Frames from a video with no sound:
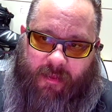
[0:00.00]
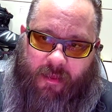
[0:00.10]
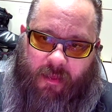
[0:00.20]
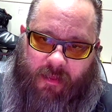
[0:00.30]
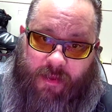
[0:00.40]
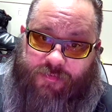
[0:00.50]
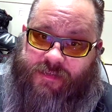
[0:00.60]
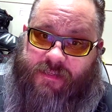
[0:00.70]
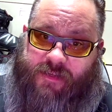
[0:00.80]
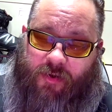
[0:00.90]
ever
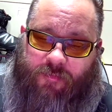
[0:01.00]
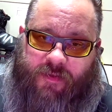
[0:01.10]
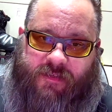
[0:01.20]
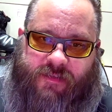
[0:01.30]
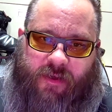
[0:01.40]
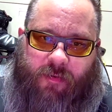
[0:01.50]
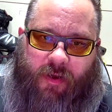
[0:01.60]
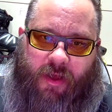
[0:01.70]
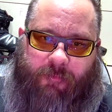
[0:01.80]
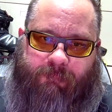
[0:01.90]
since COVID.
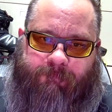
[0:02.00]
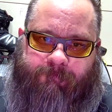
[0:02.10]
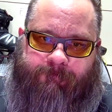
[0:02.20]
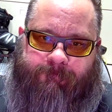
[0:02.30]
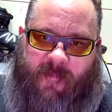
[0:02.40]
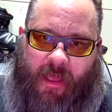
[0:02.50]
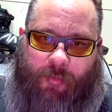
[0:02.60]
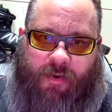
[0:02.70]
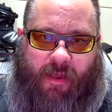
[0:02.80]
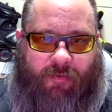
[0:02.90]
So I
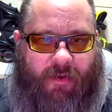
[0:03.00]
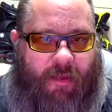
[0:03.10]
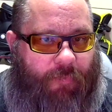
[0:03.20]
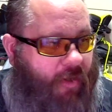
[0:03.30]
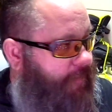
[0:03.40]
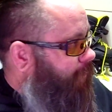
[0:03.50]
went out and I bought